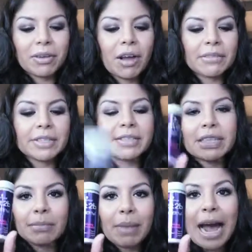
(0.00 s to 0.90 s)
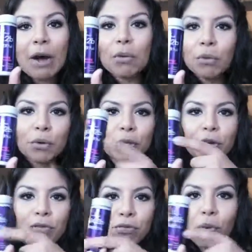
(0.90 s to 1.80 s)
obviously
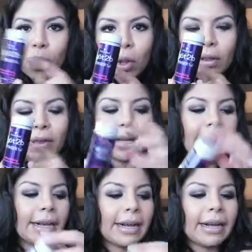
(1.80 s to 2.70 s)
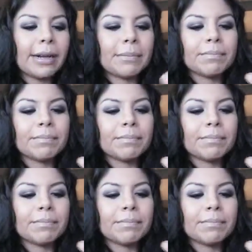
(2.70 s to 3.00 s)
powderful. Um,